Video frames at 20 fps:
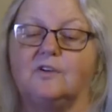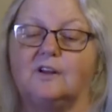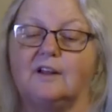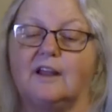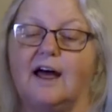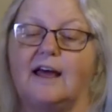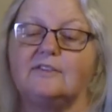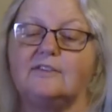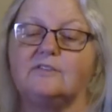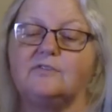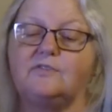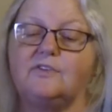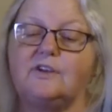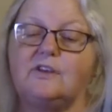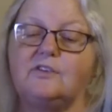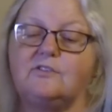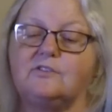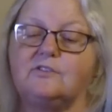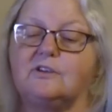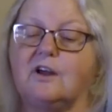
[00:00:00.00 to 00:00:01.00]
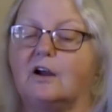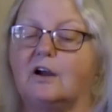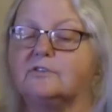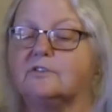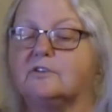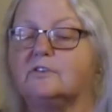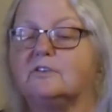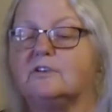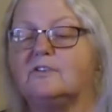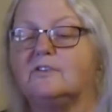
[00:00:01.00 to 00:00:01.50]
philosophies,
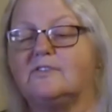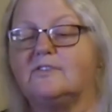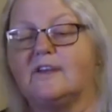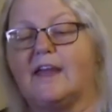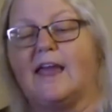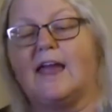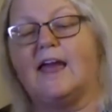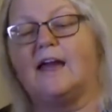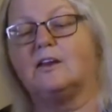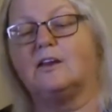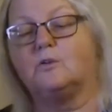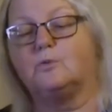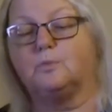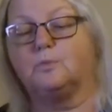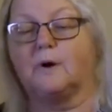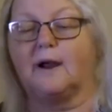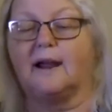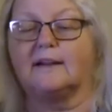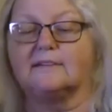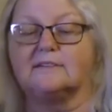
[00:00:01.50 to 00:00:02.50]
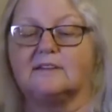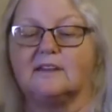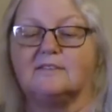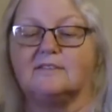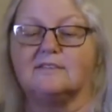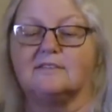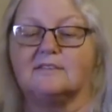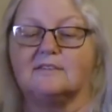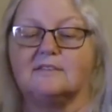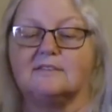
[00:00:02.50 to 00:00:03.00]
doctrines, and
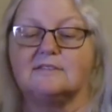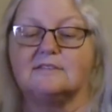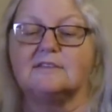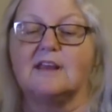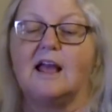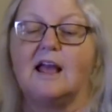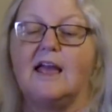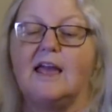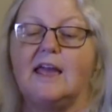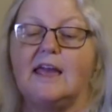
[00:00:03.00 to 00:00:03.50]
practices.